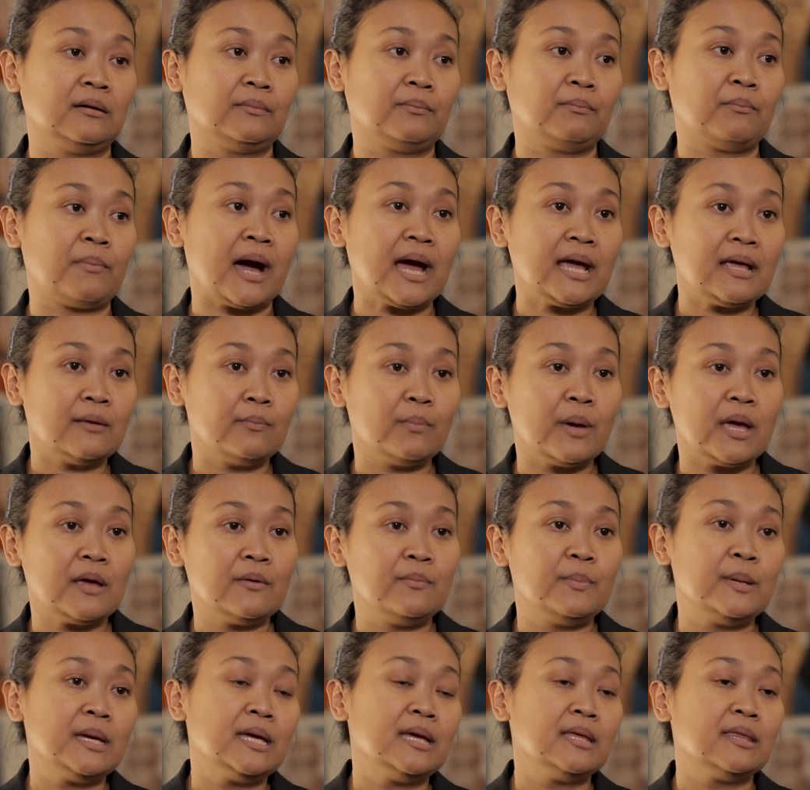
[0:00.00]
my
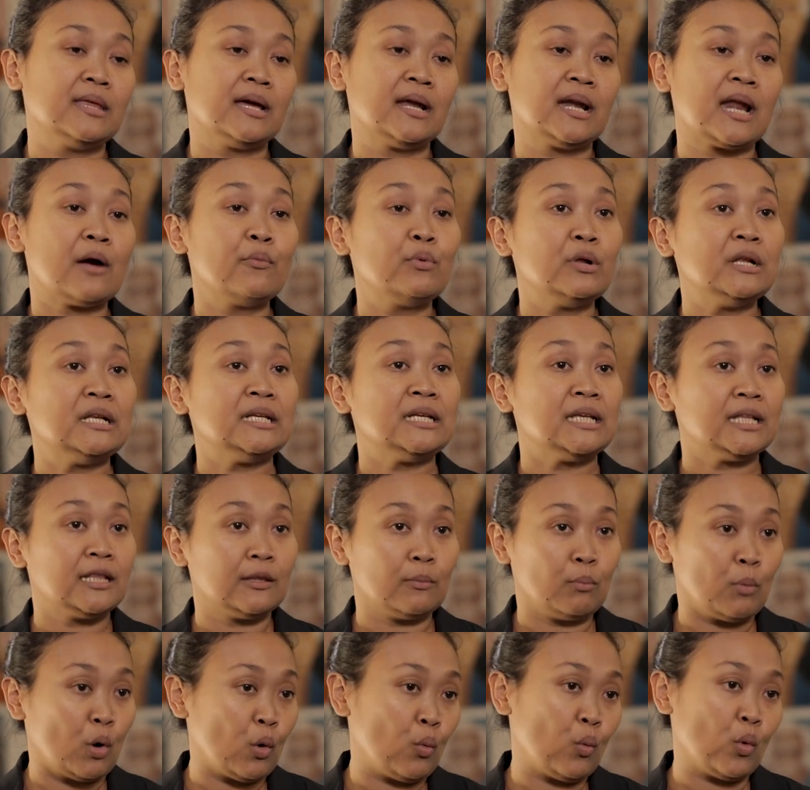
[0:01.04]
baby, then I will
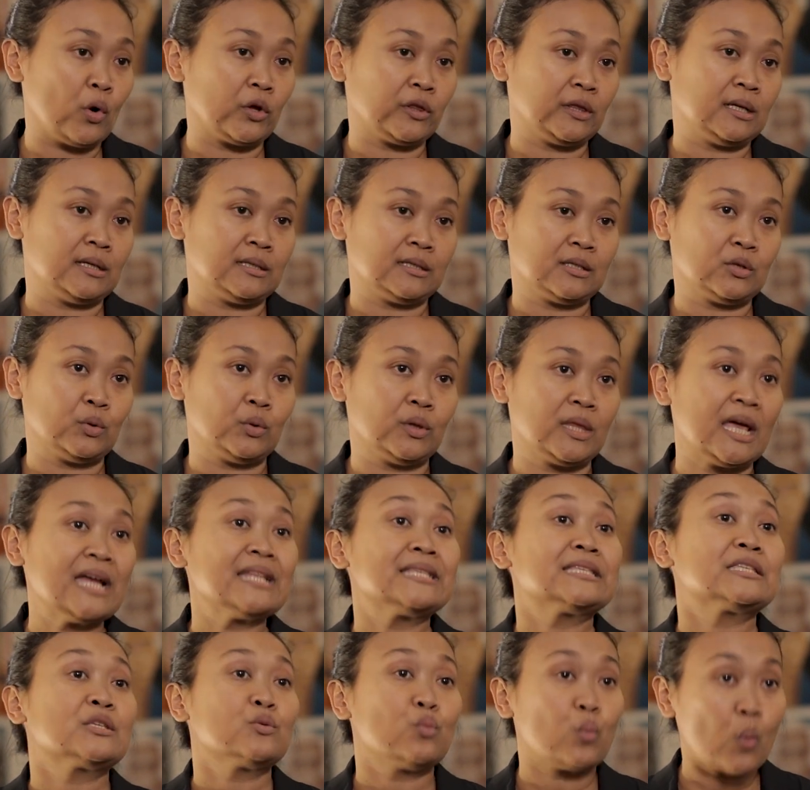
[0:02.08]
need more water. So
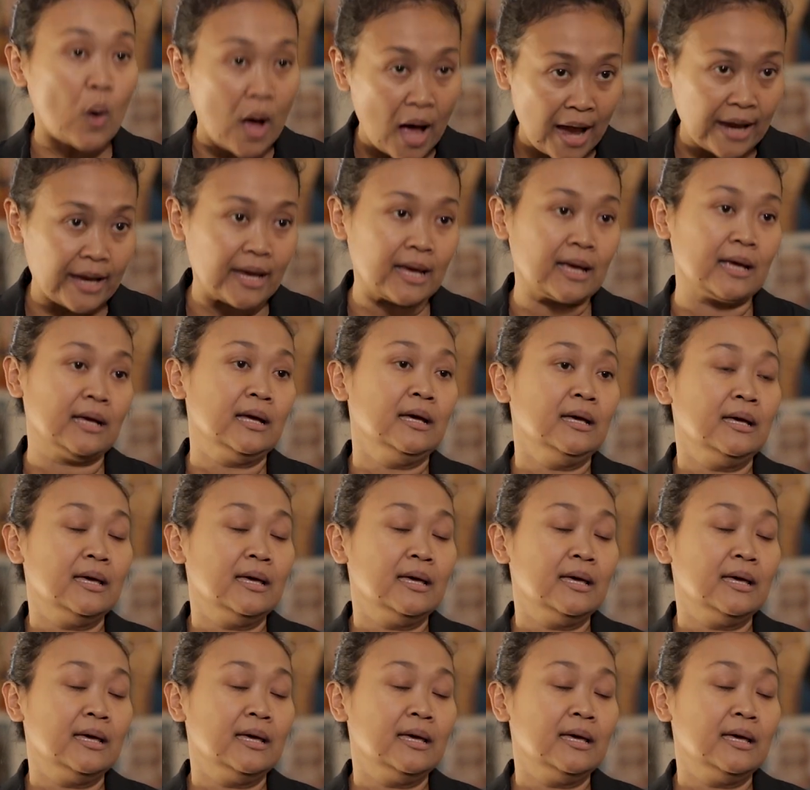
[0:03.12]
that's why